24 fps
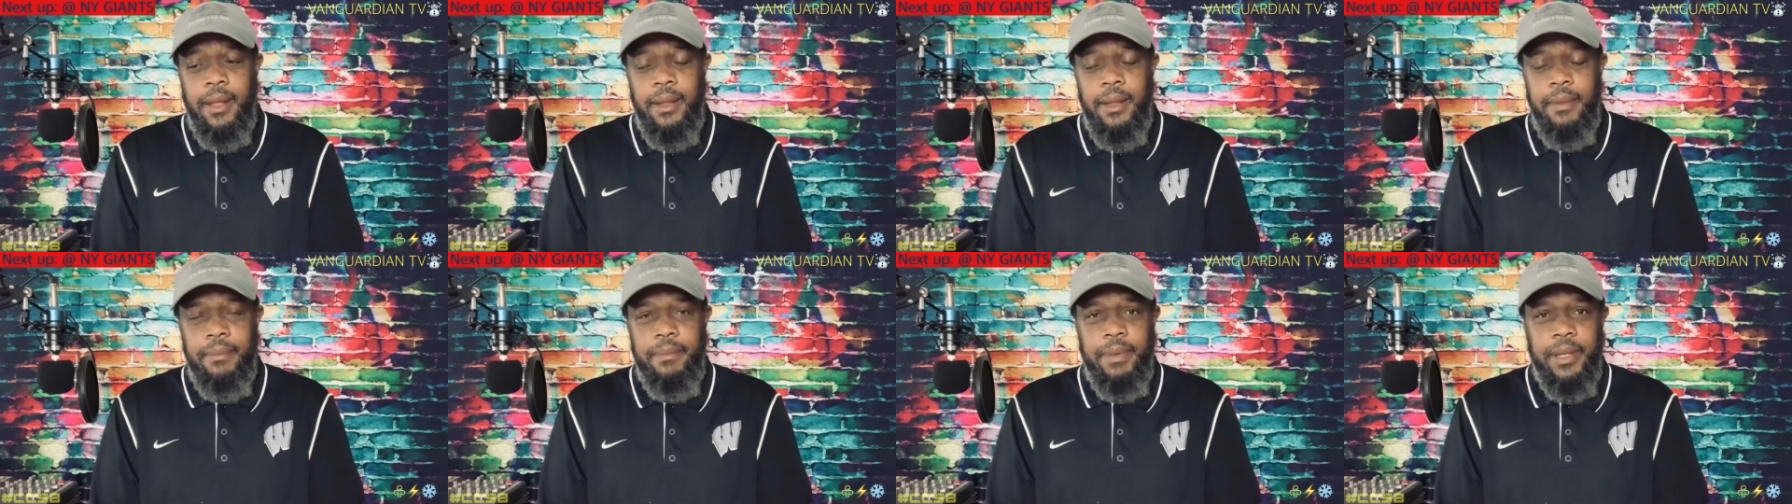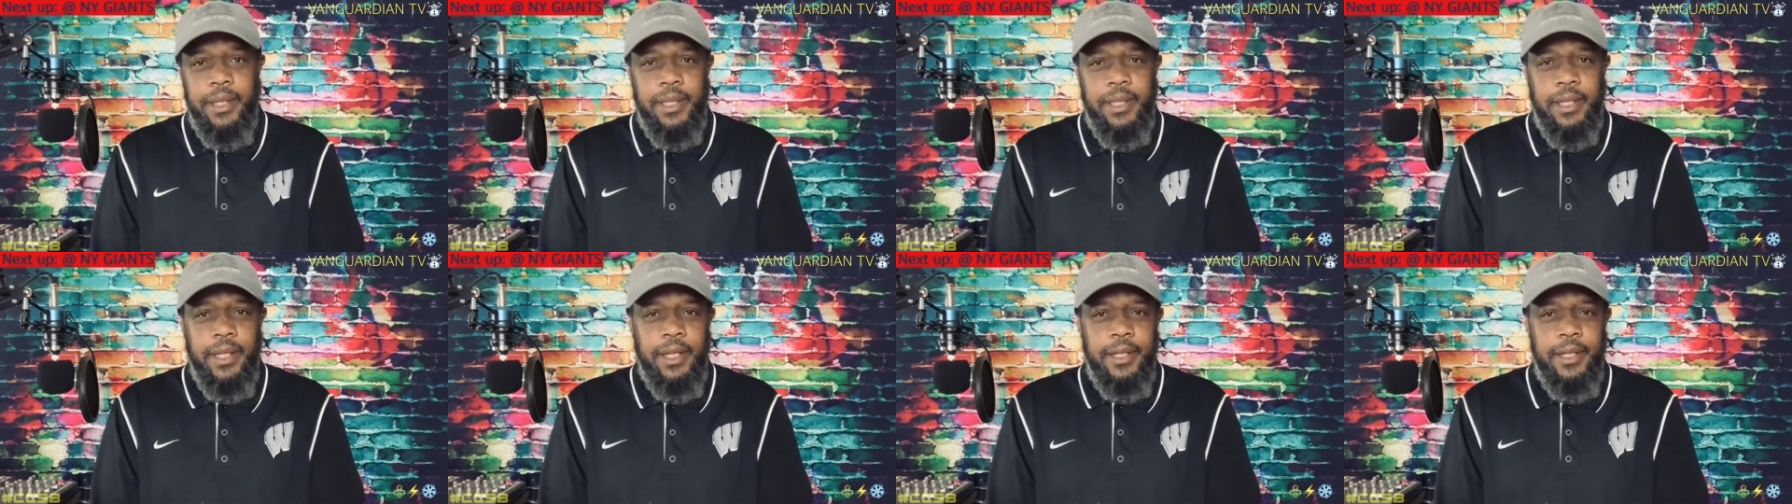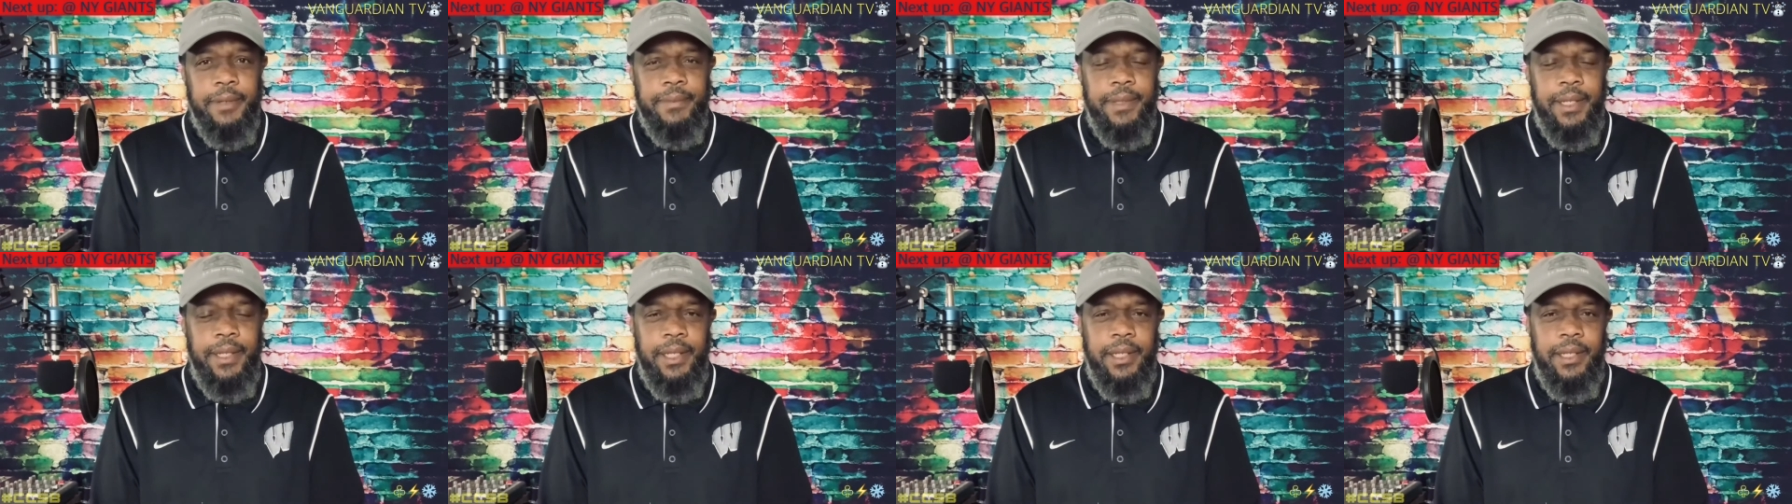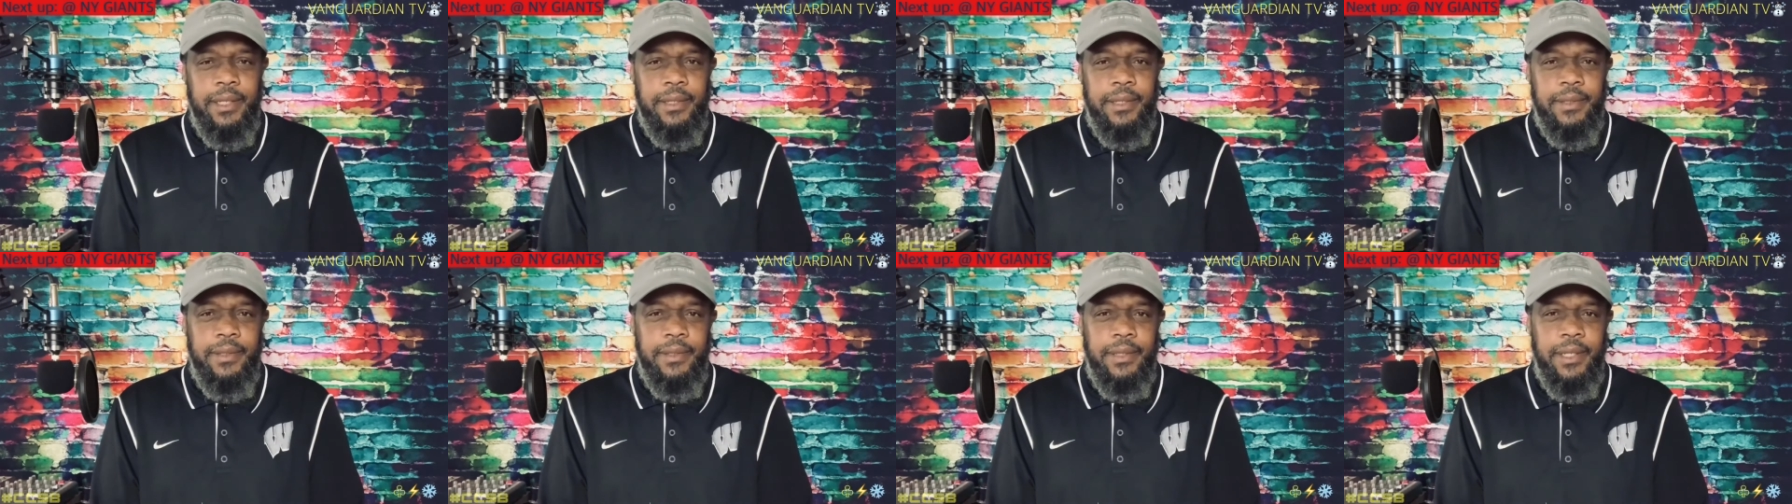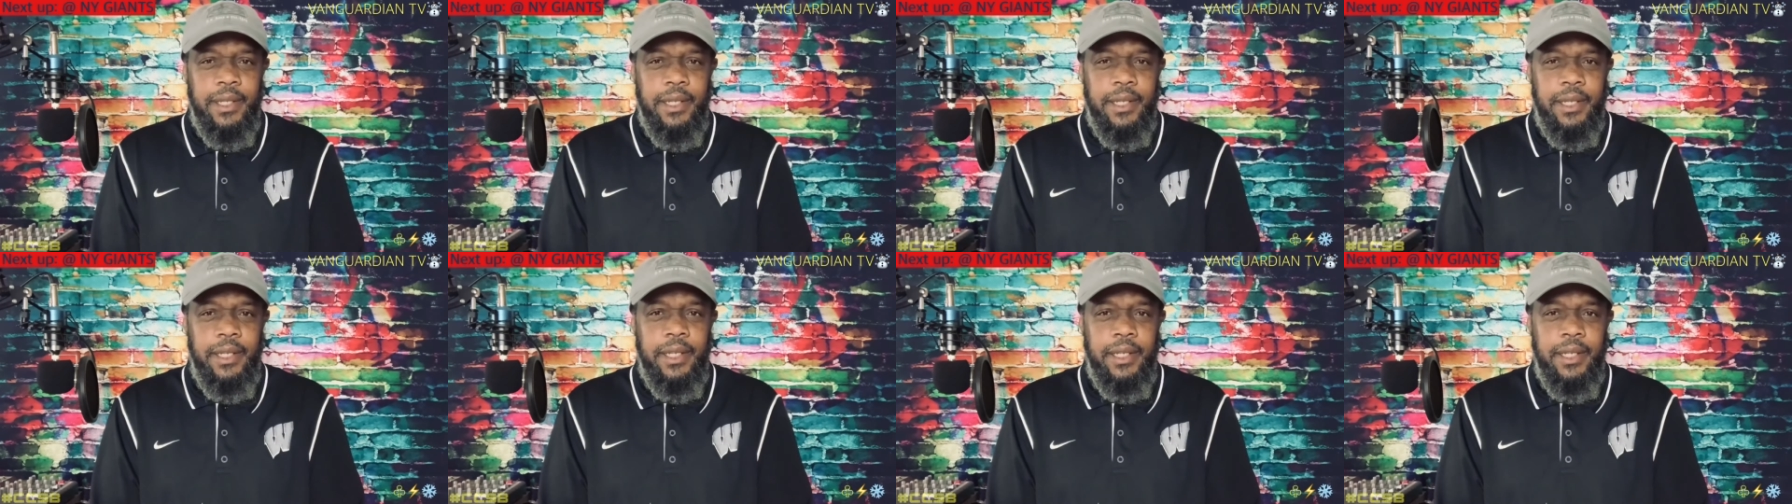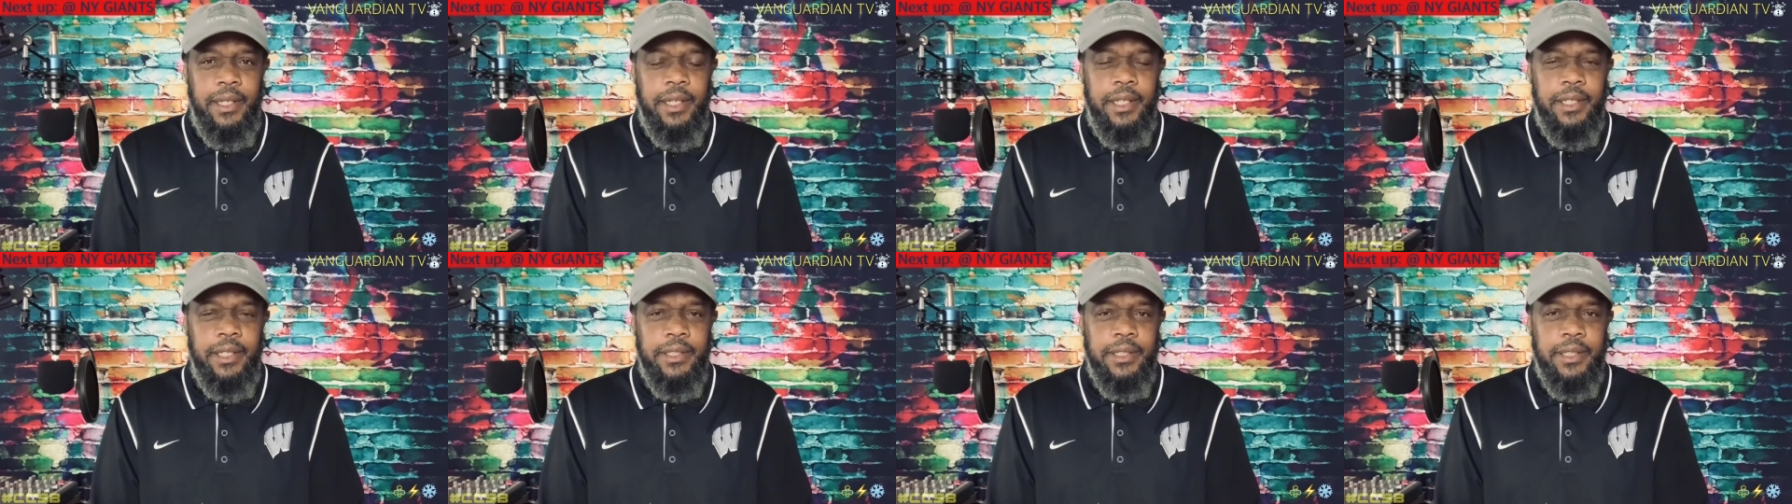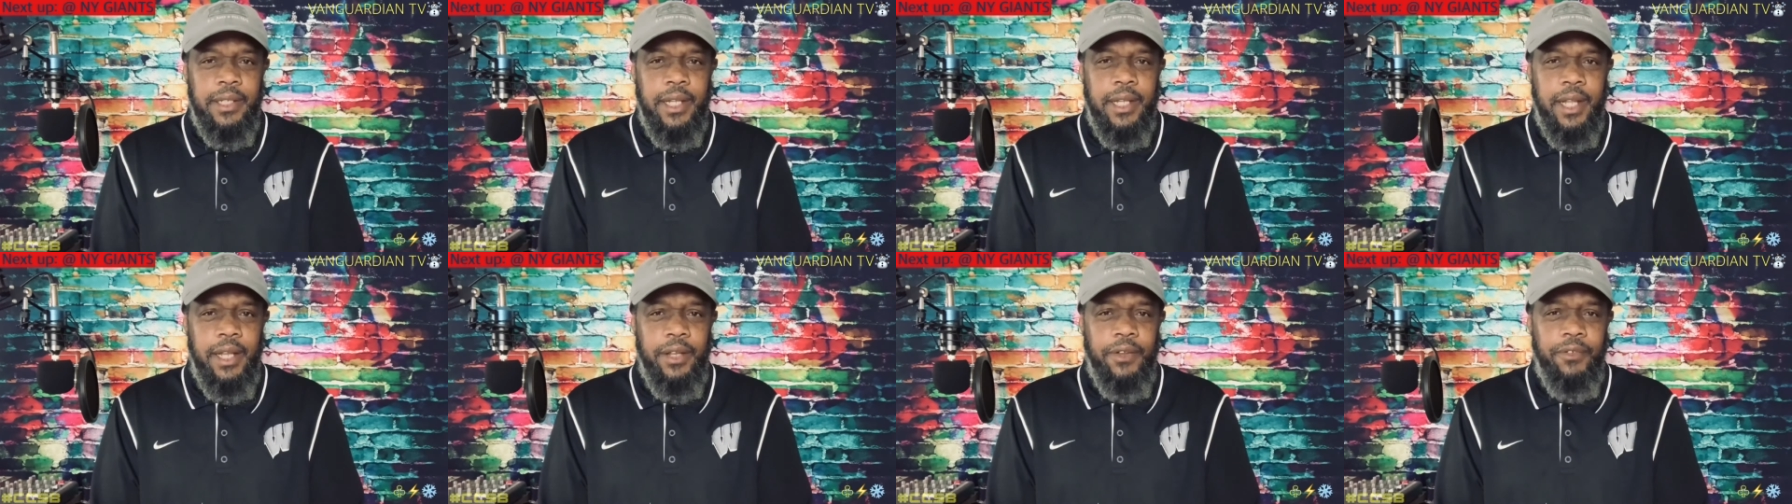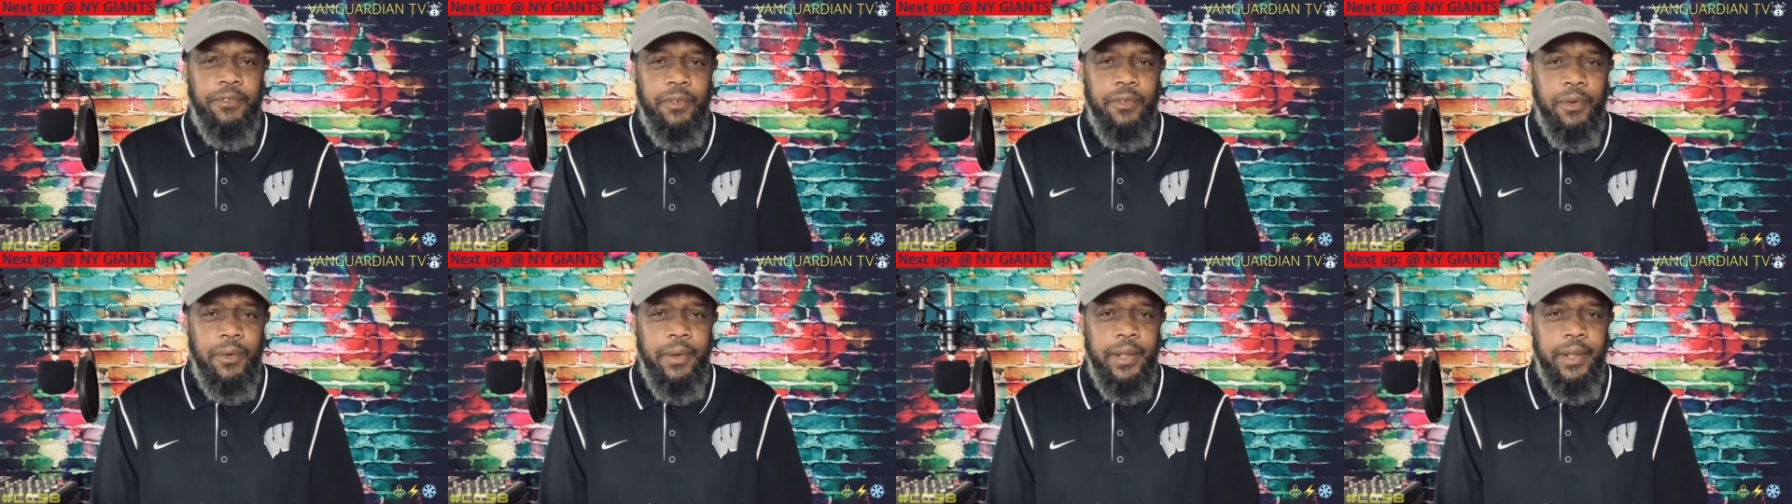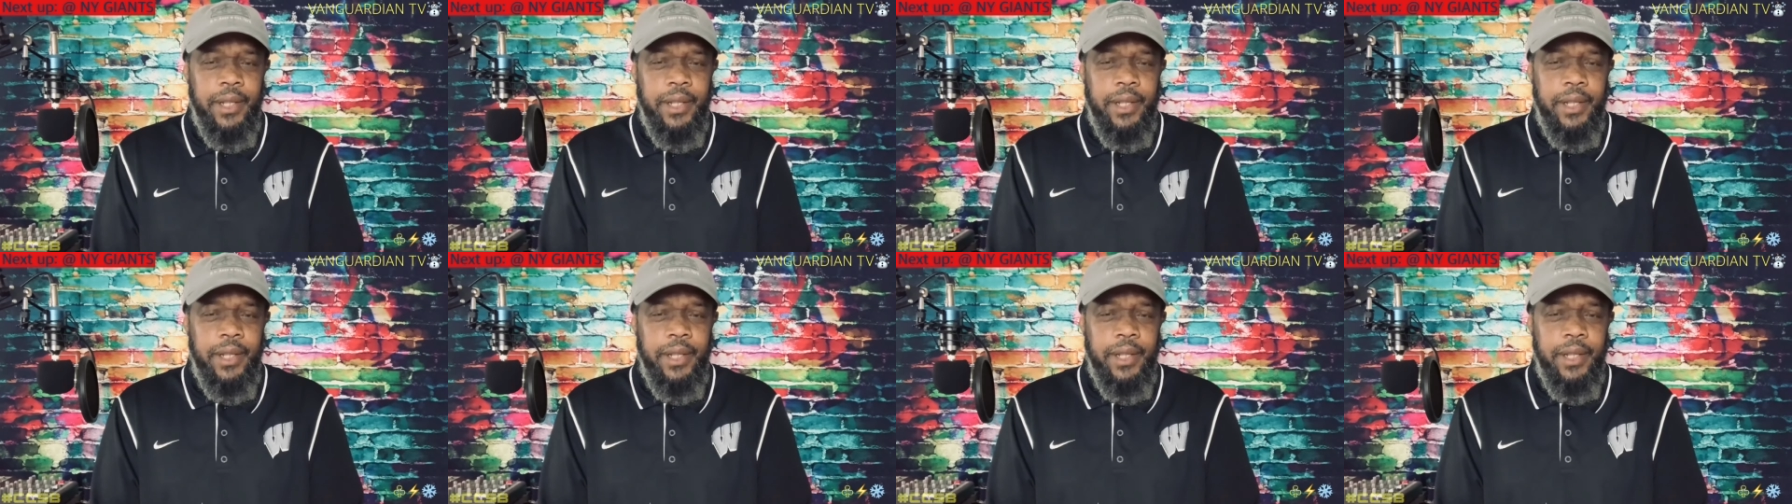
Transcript: but uh, he he he needs a lot of growing.